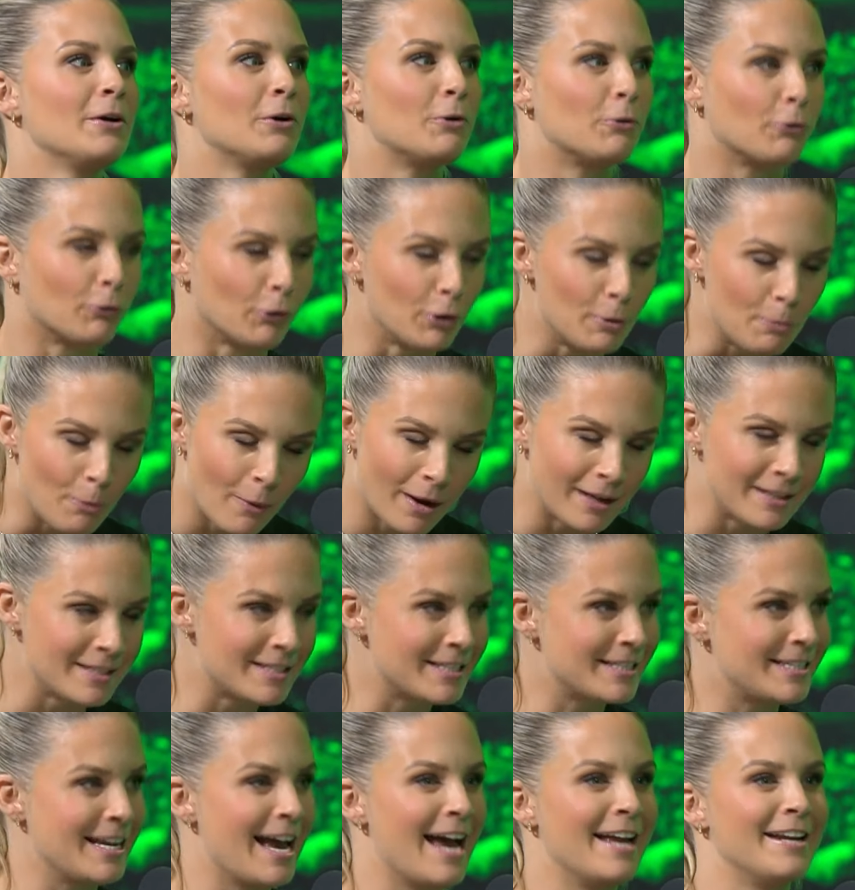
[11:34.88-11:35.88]
Group 1
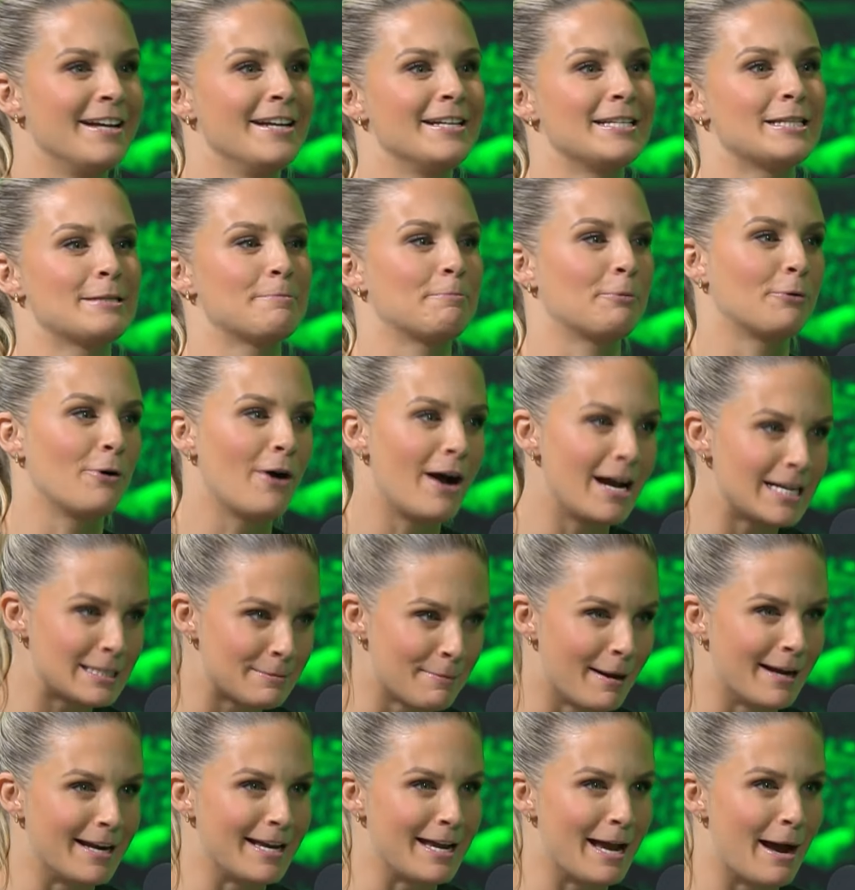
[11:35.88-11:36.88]
status, prize
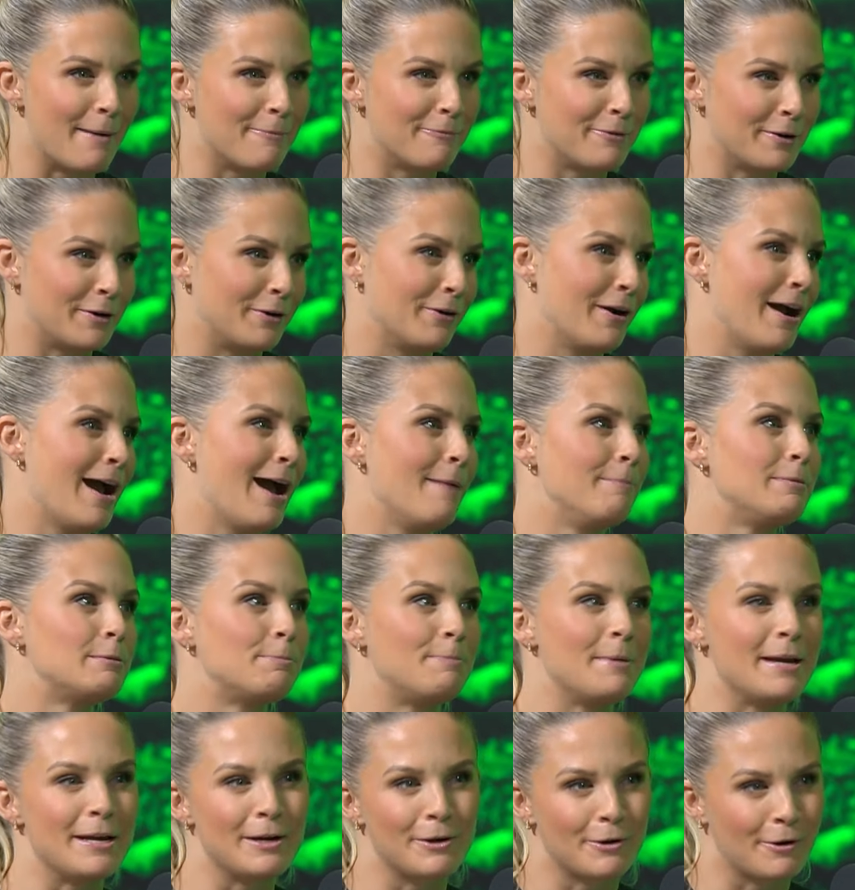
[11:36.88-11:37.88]
money up for grabs,
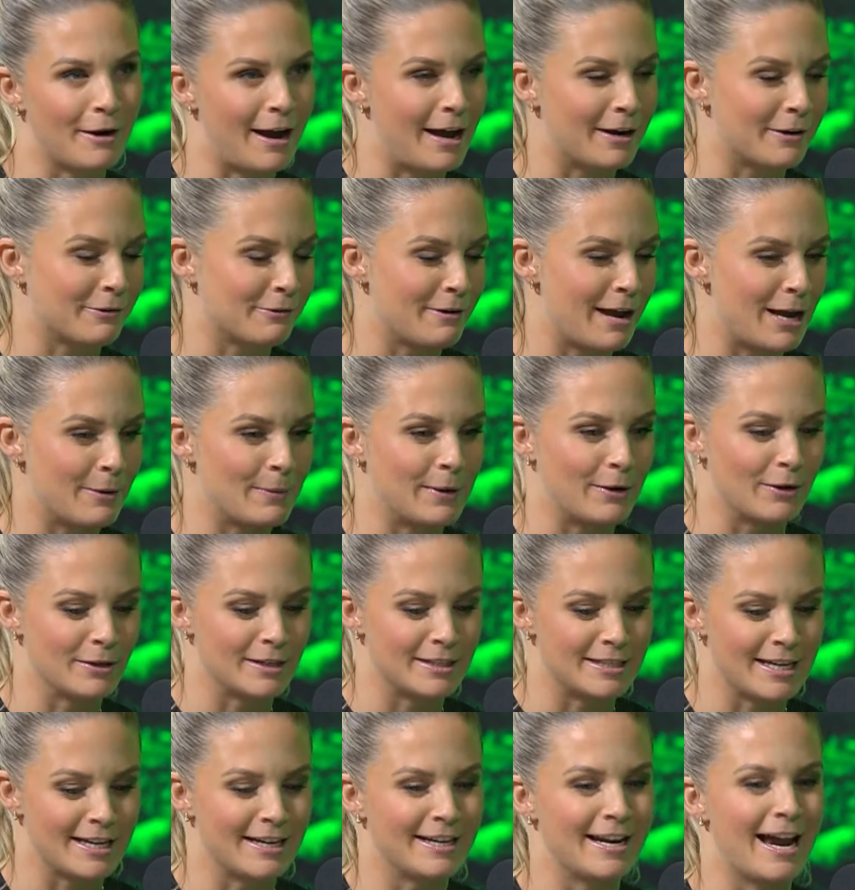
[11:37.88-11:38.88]
big crowd at Randwick on
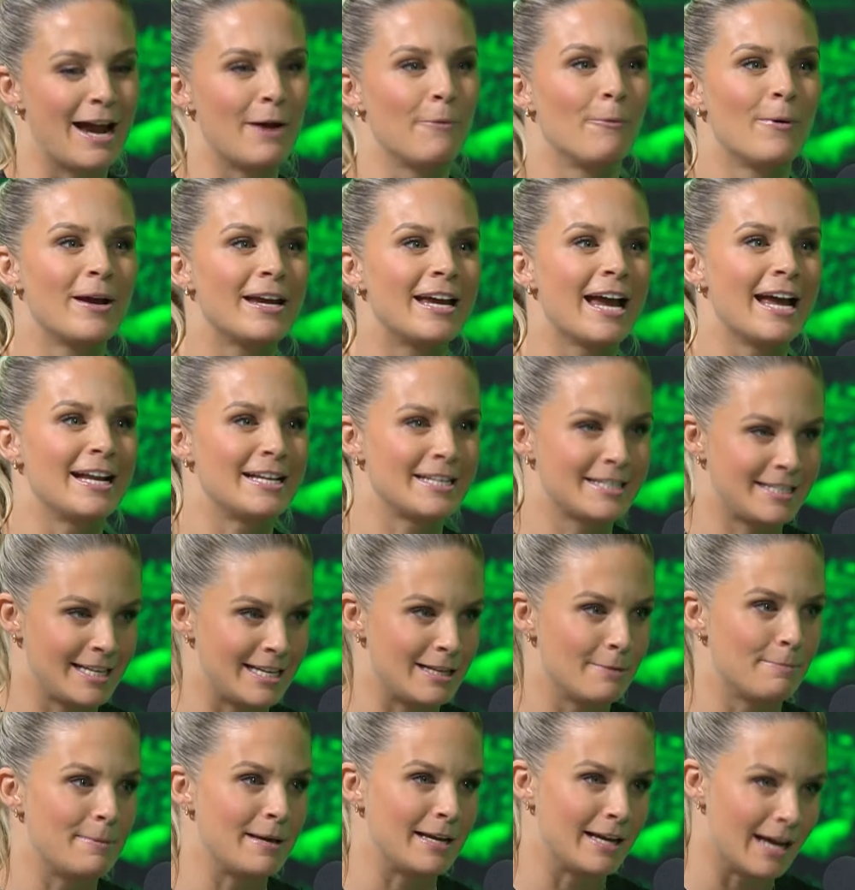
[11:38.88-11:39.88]
Saturday, we get to see
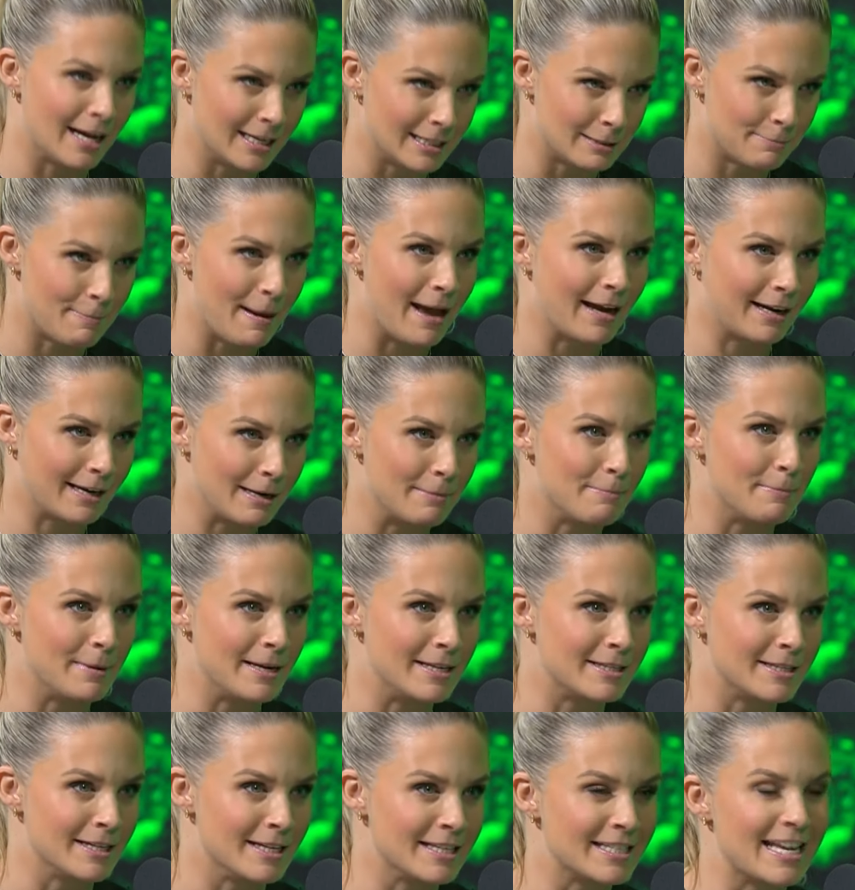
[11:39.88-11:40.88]
the big guns back in
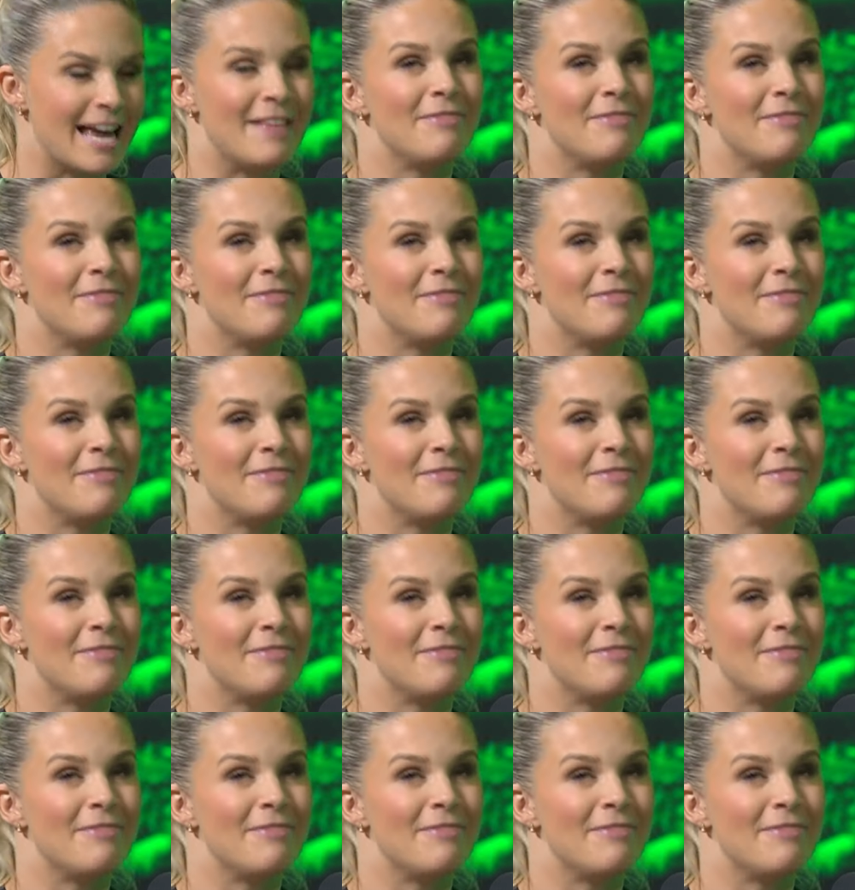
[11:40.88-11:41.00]
business.